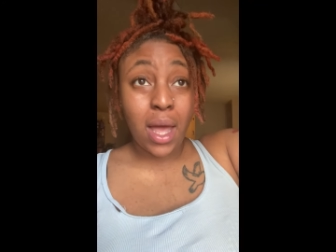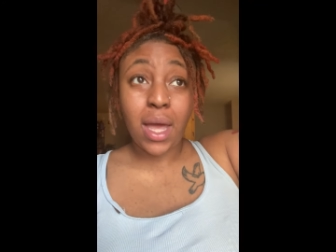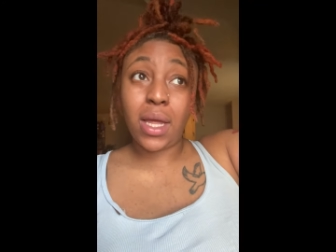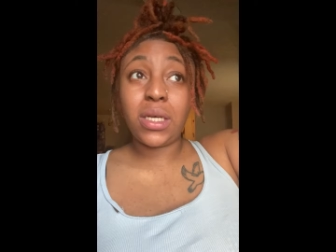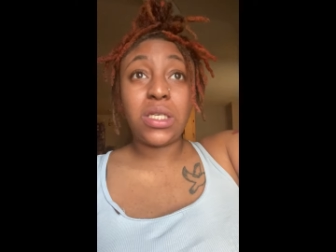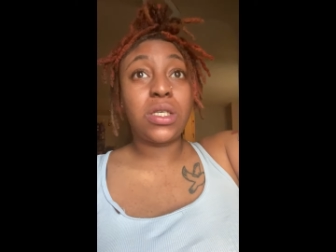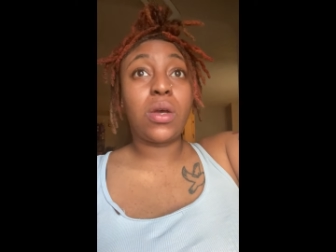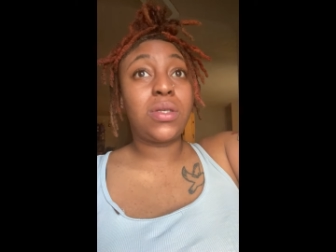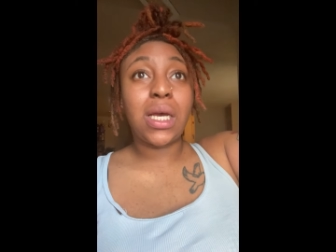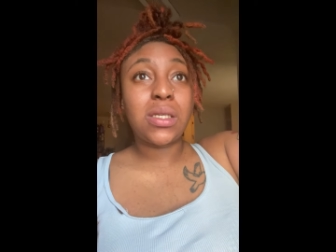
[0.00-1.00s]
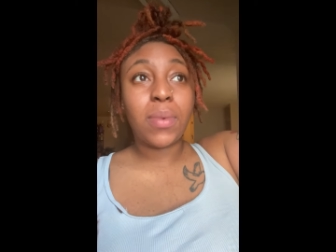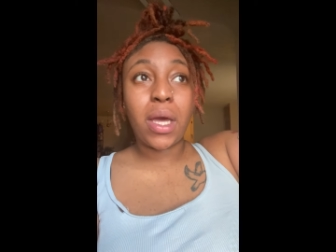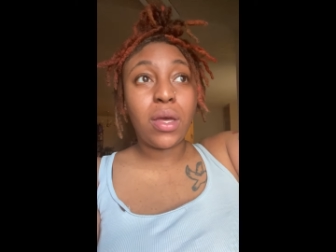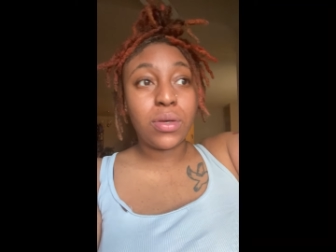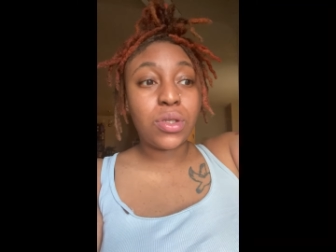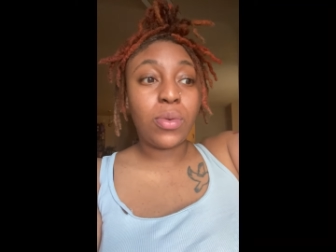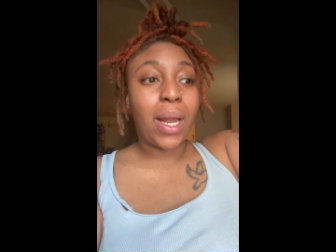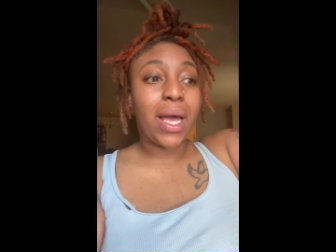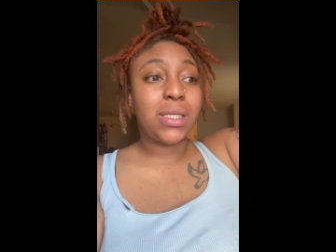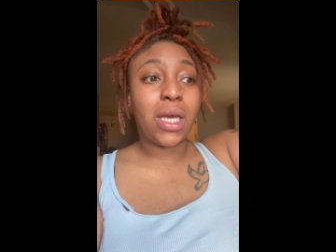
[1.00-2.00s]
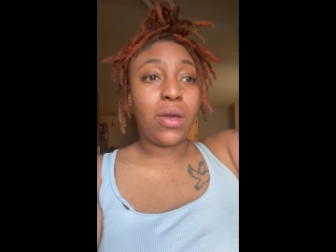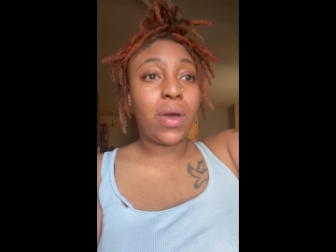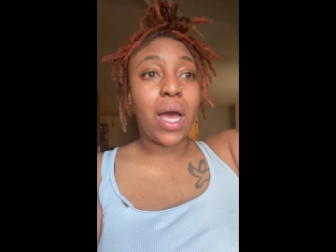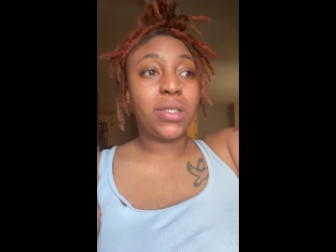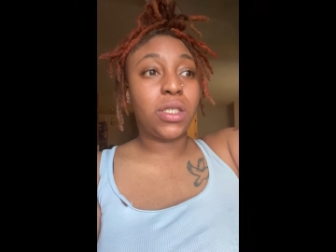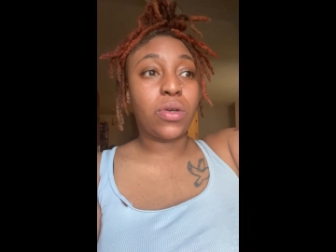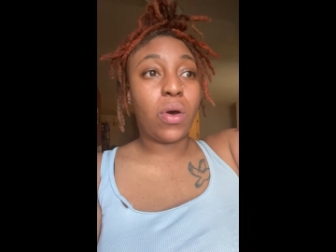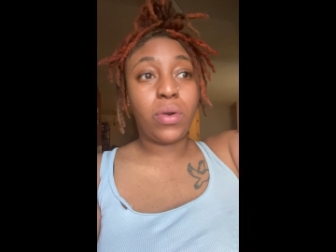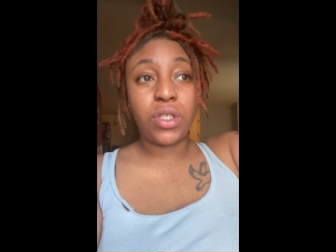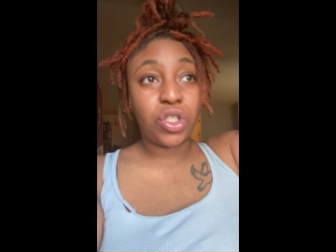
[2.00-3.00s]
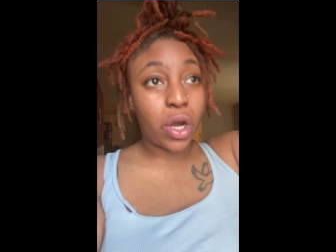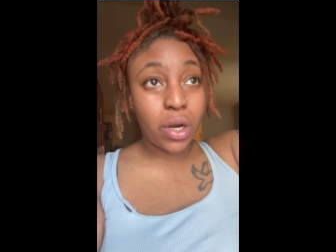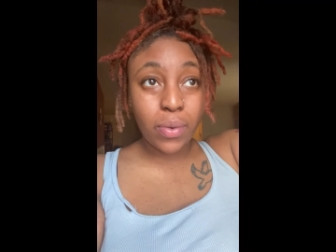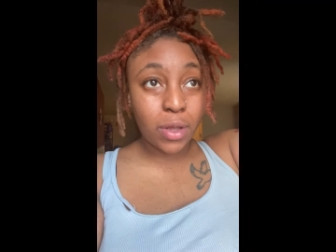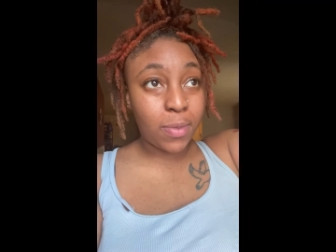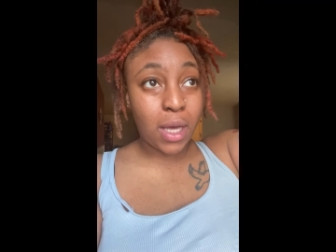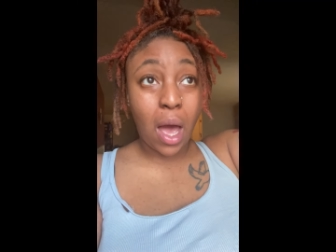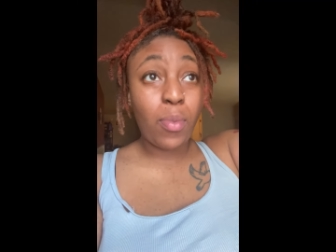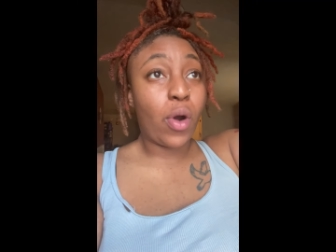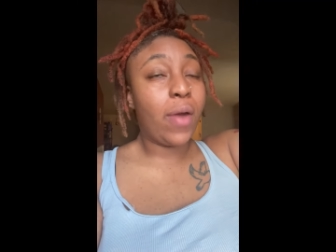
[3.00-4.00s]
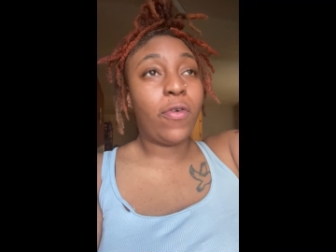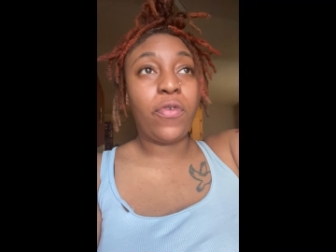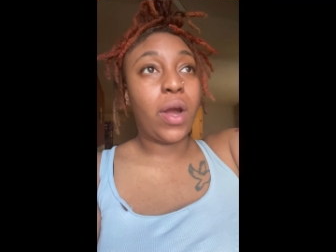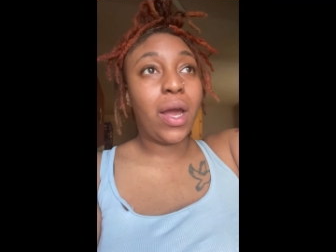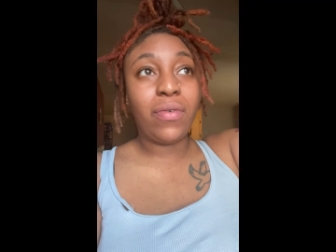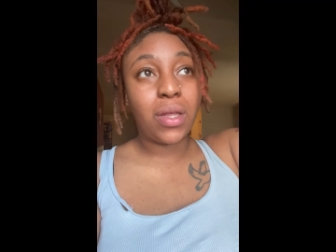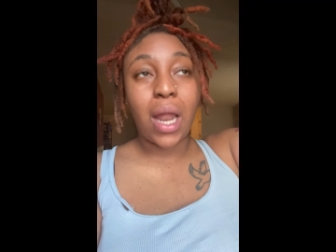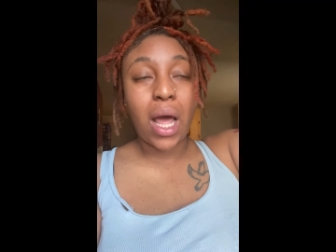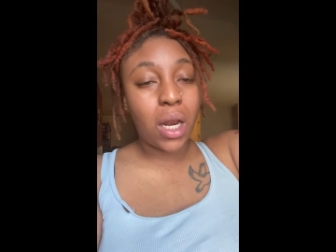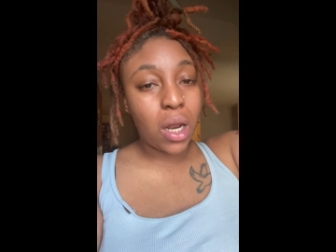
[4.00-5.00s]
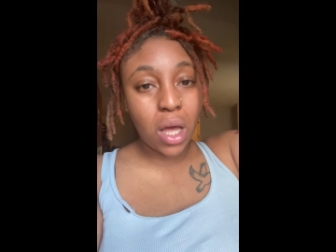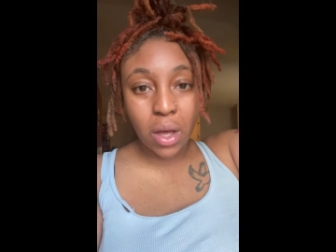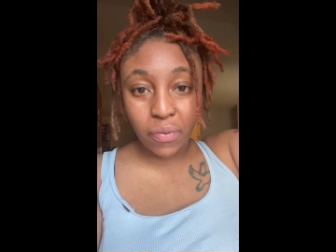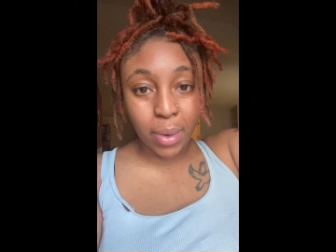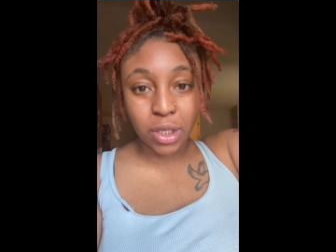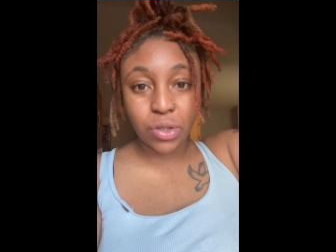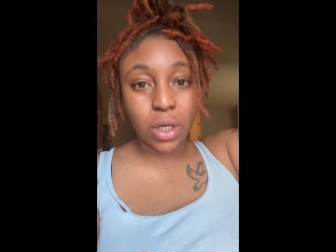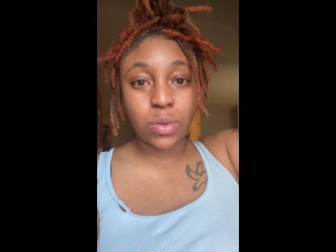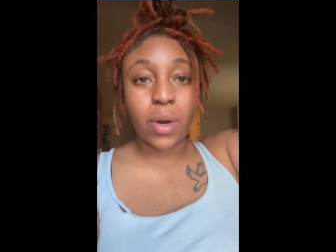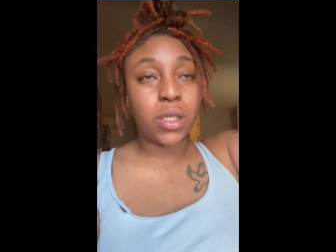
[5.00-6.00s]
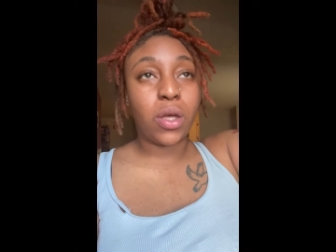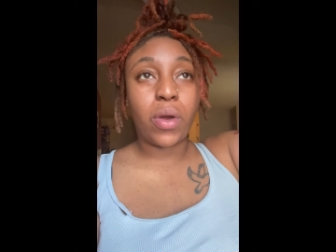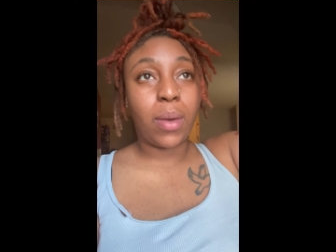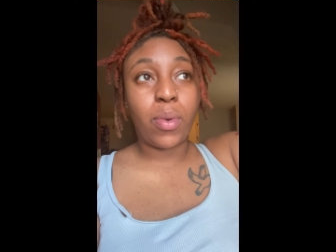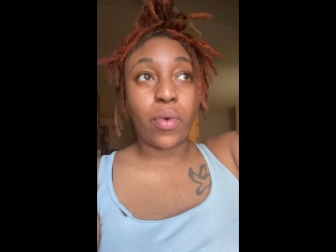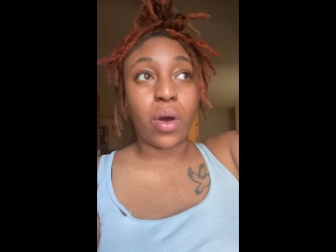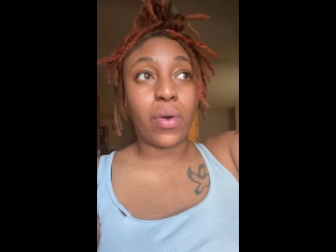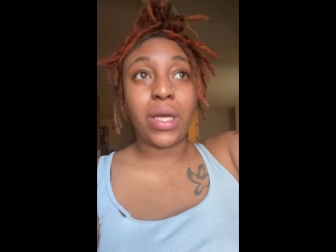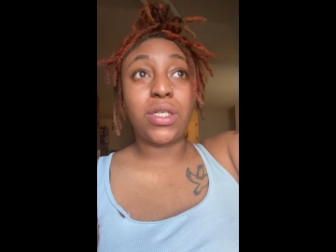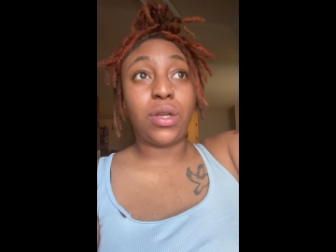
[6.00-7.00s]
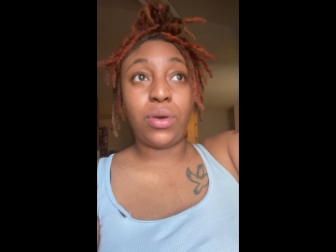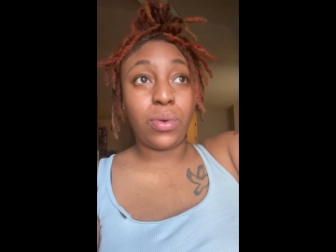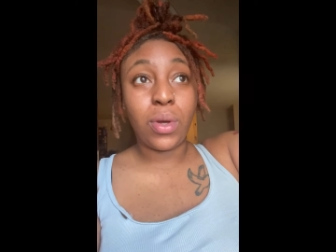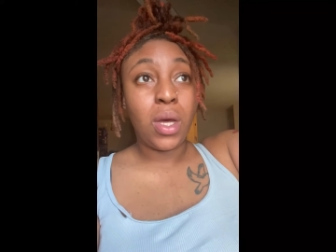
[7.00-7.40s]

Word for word: And it's just gonna take some getting used to. But like I said, you guys just go on this journey with me. I'm grateful for everything. I love my stretch marks, don't get me wrong. It's new